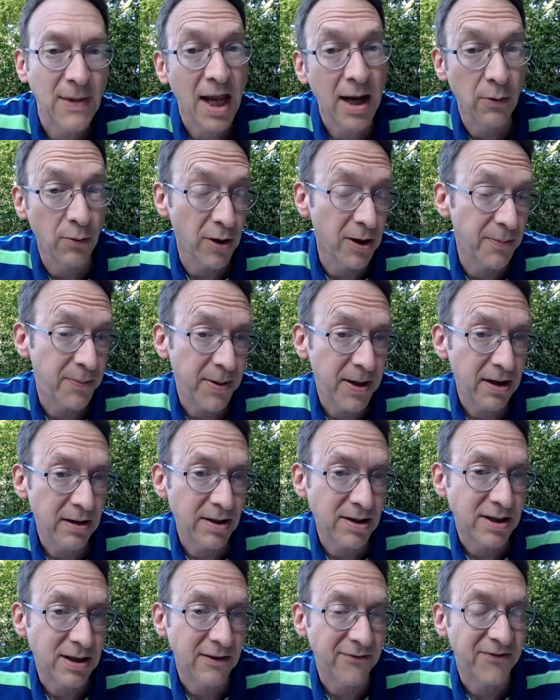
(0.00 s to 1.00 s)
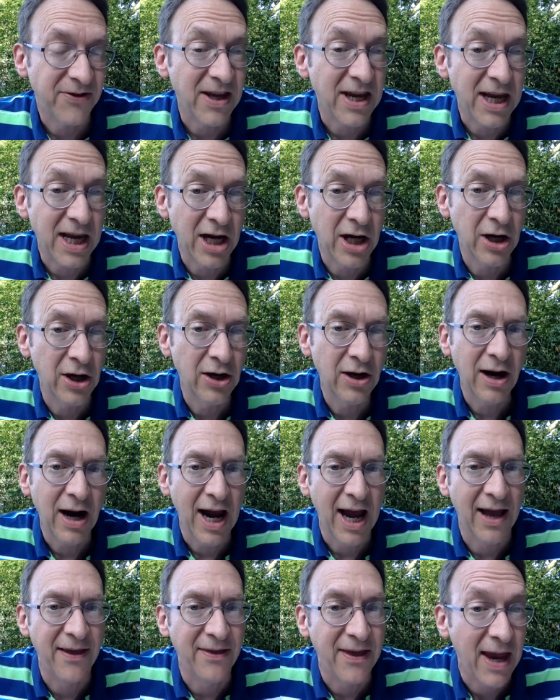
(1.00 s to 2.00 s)
It would appear as if the ear
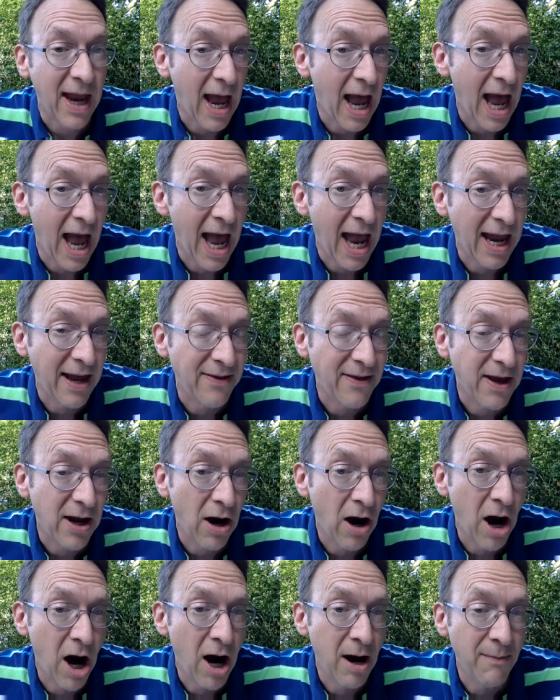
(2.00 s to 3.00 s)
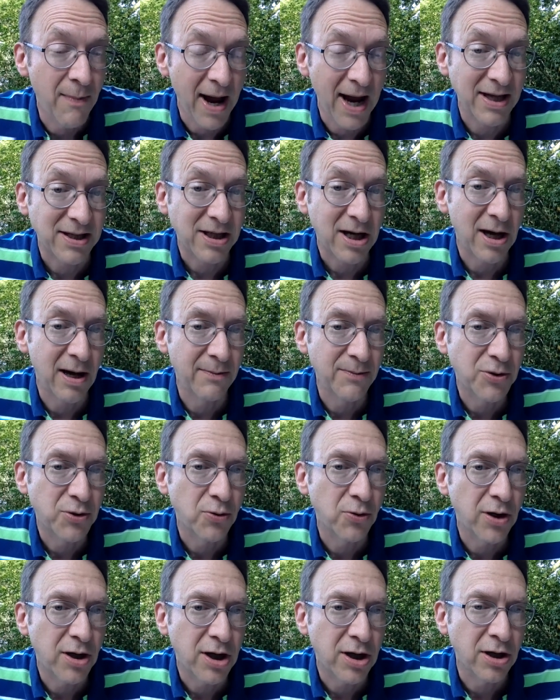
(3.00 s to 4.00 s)
and the eye and the arm has come
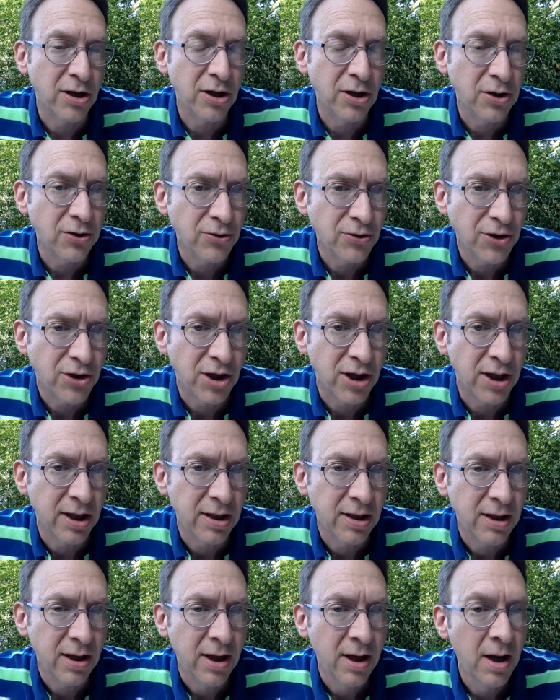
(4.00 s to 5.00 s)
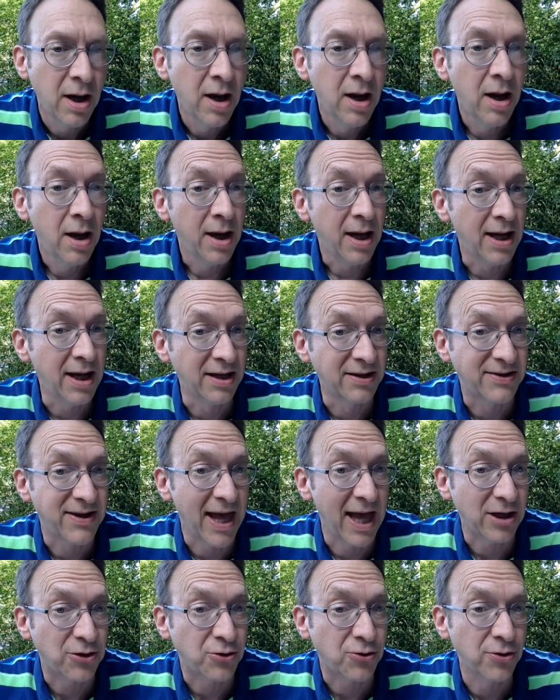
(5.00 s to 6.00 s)
to a conclusion. Is
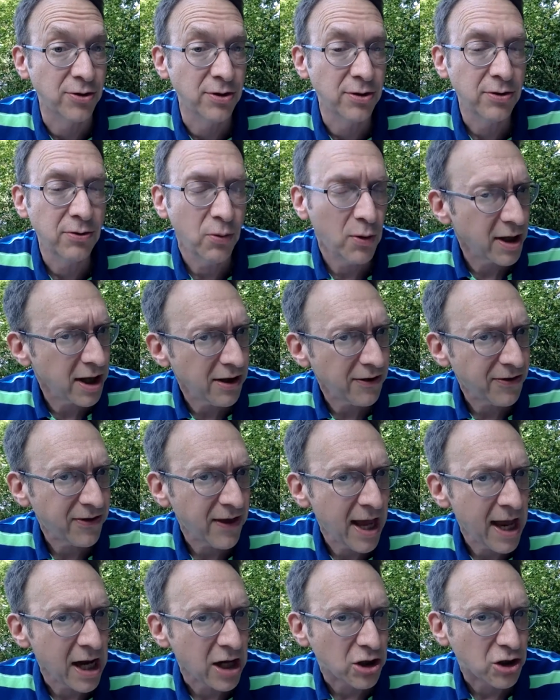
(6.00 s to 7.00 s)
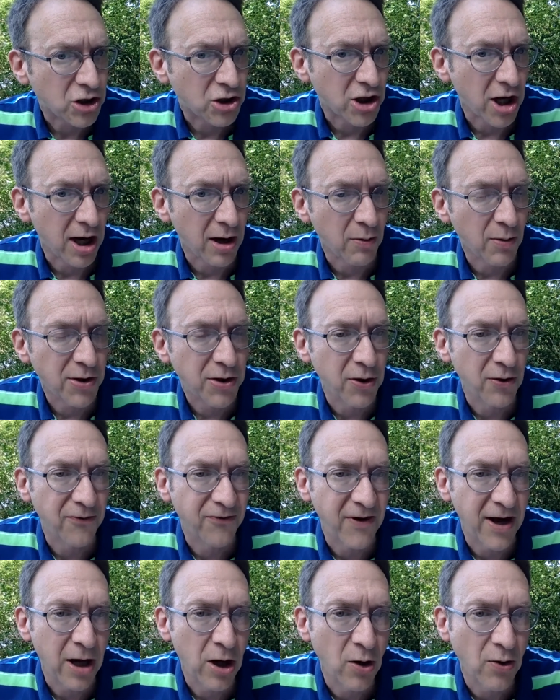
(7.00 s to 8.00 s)
that true? What do you think? Share with your
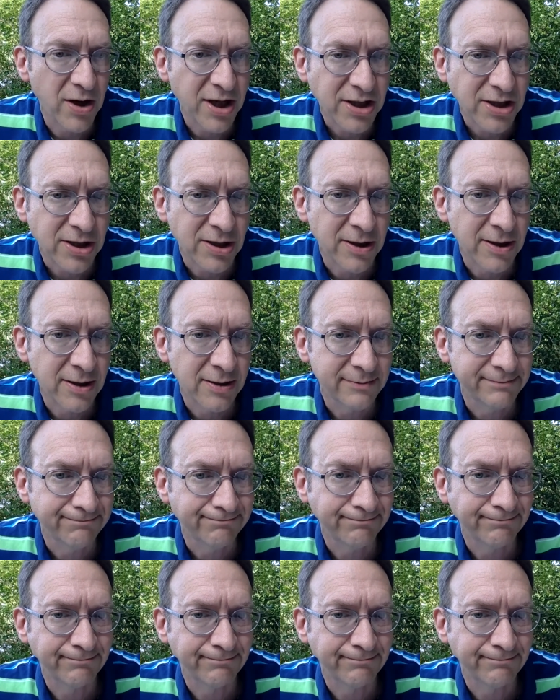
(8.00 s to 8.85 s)
fellow listener.